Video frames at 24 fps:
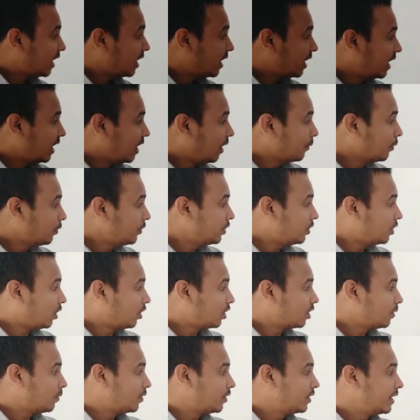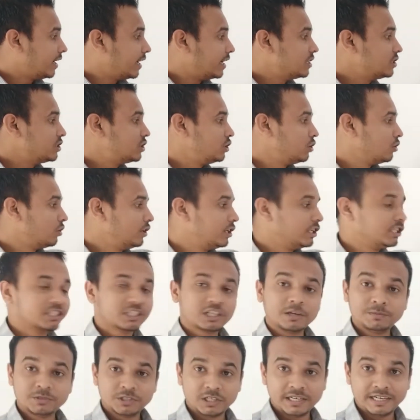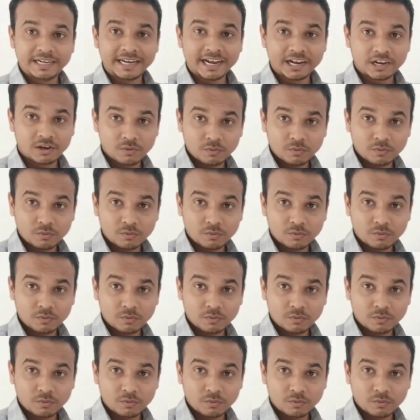I'm going to talk about SEO description tag.